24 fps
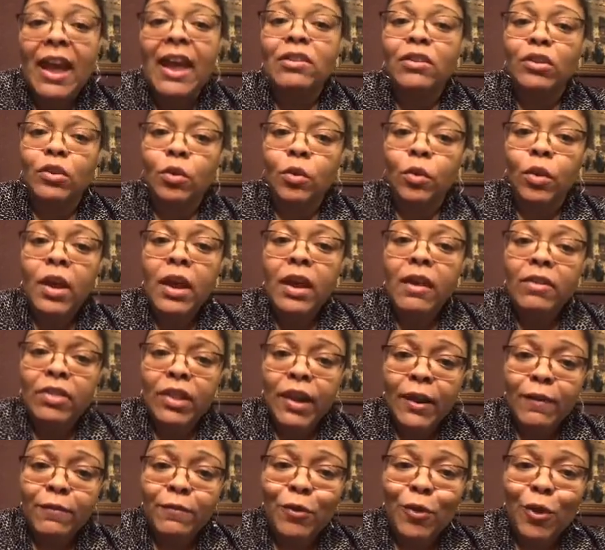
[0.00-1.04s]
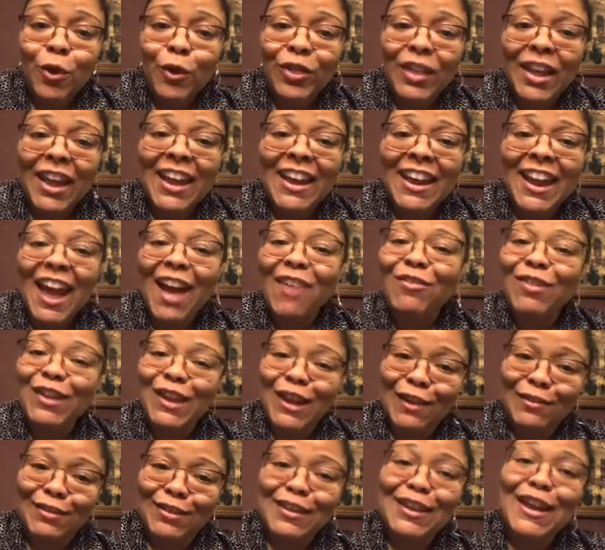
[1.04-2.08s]
and so therefore they can have
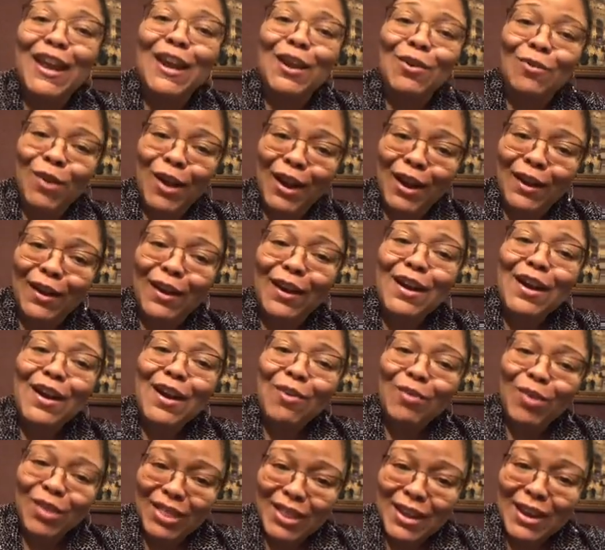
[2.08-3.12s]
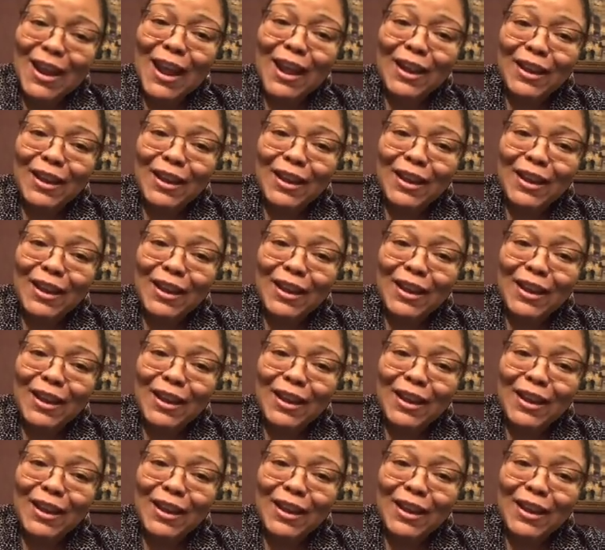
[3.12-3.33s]
gifts anywhere within